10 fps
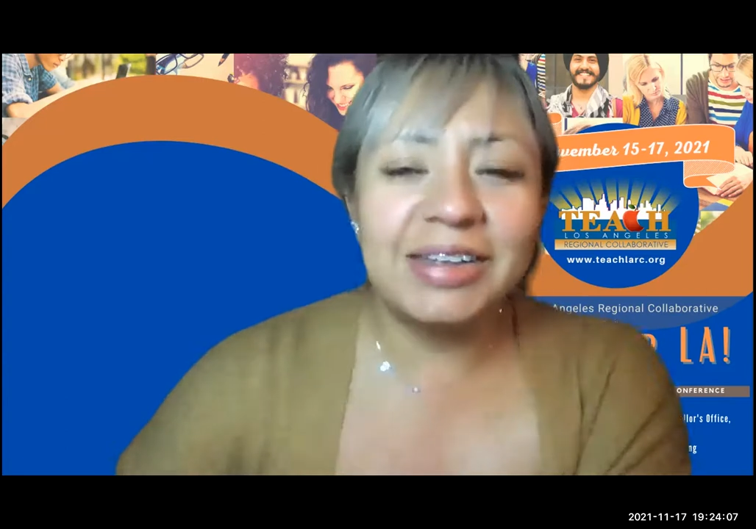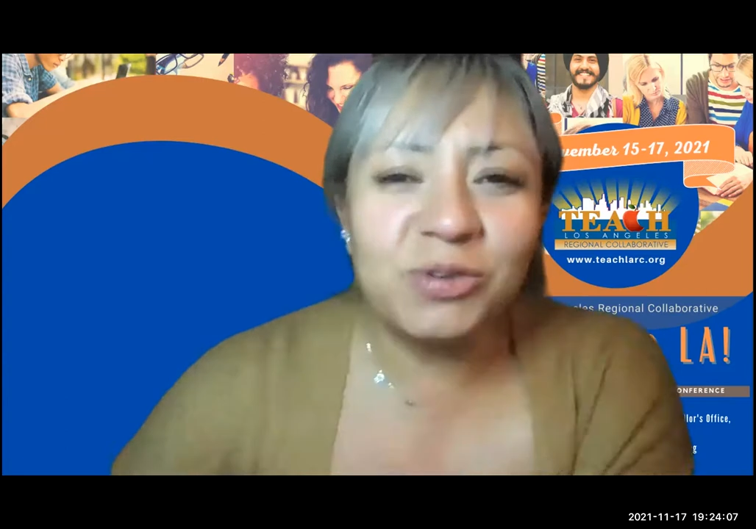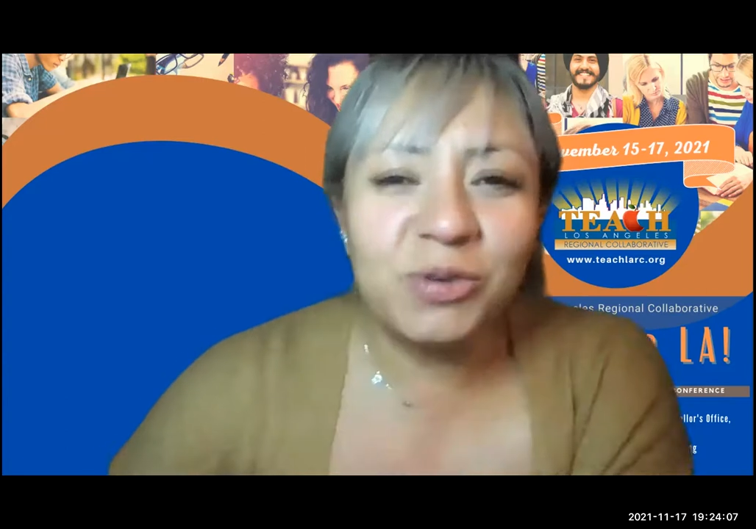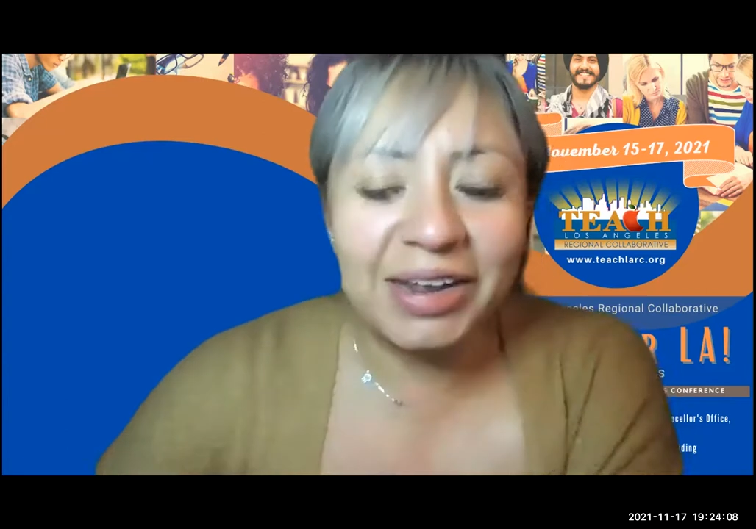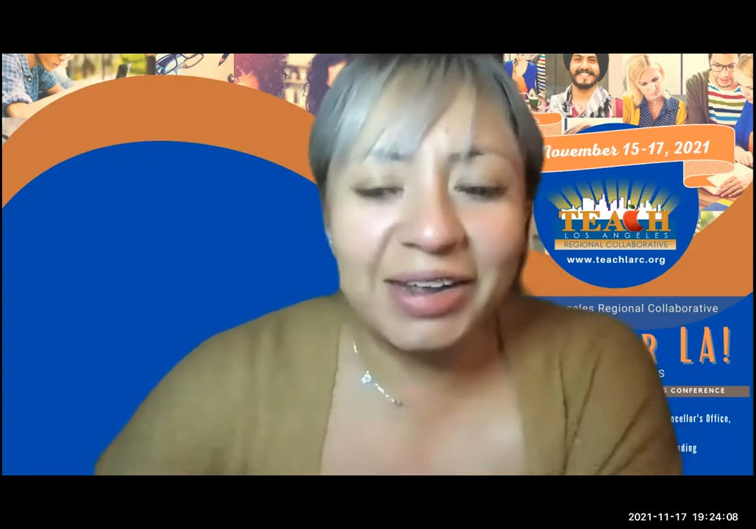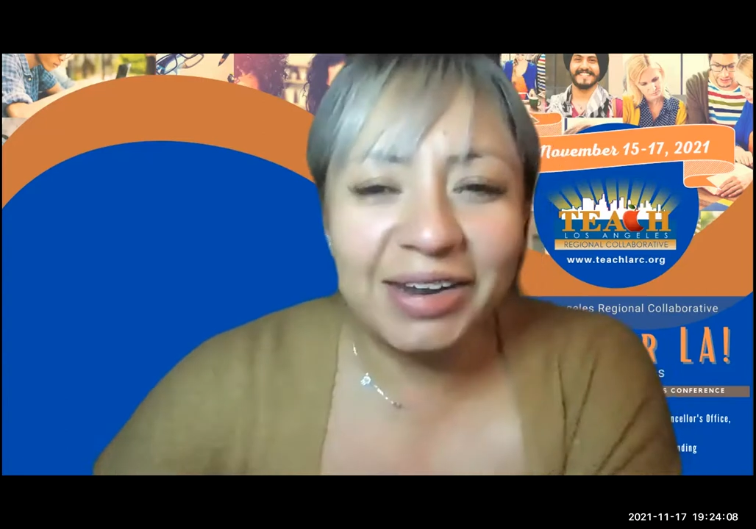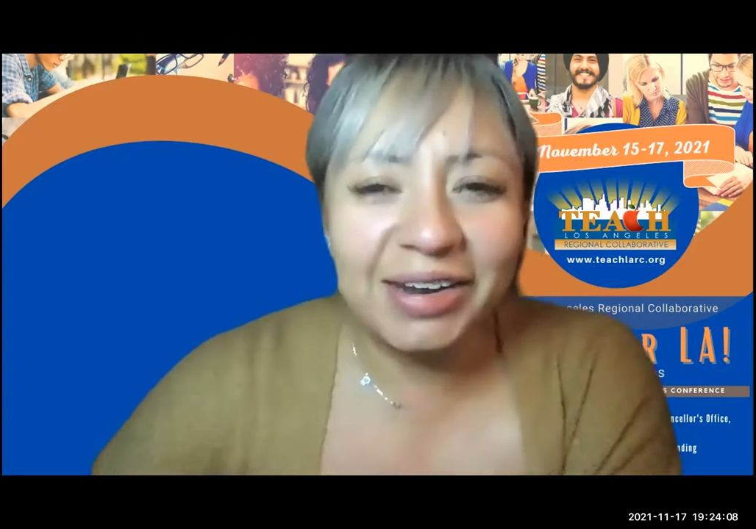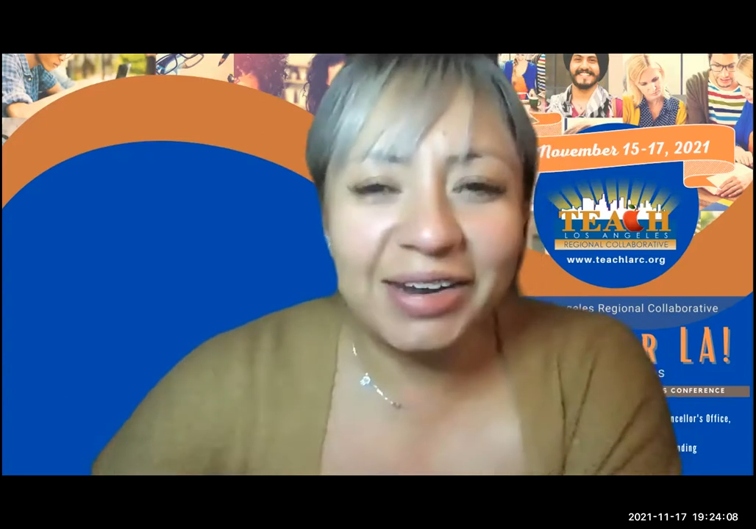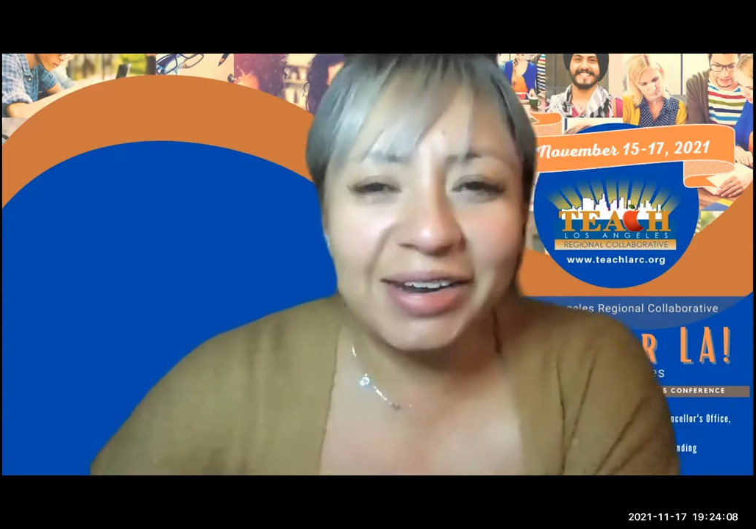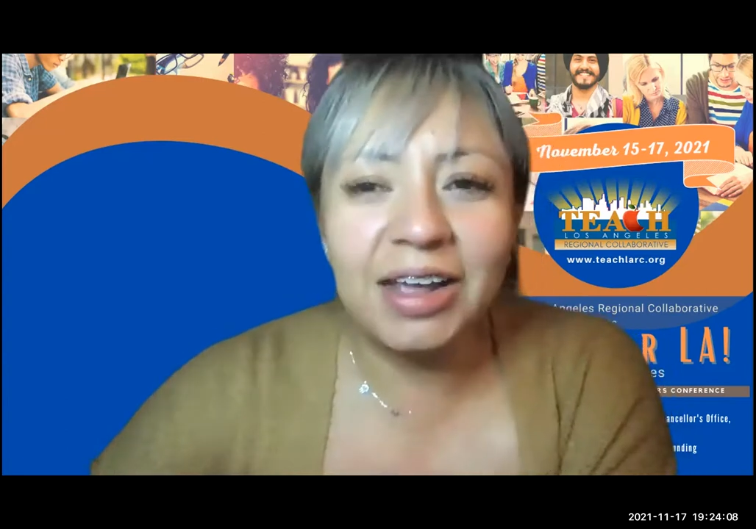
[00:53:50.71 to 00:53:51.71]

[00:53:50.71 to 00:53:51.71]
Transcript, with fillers: dread it.